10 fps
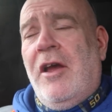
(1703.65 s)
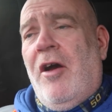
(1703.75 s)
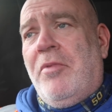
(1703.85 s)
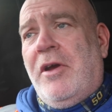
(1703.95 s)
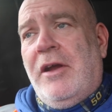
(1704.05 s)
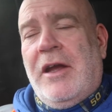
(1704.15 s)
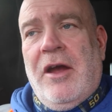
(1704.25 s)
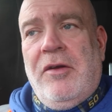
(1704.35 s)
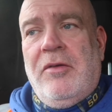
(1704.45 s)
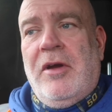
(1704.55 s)
I'm gonna
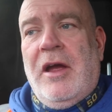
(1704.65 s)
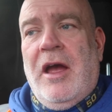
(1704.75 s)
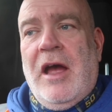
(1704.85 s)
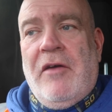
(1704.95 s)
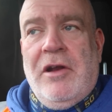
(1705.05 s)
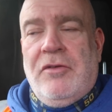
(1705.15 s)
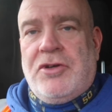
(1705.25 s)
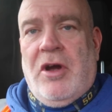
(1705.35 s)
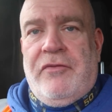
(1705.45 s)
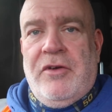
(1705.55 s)
go have a little
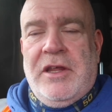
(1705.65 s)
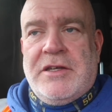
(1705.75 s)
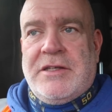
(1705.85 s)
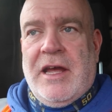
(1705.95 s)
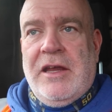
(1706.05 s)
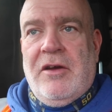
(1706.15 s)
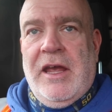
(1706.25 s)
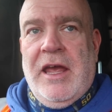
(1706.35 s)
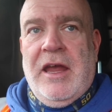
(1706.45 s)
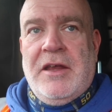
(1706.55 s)
drive through the estate
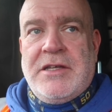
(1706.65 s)
here,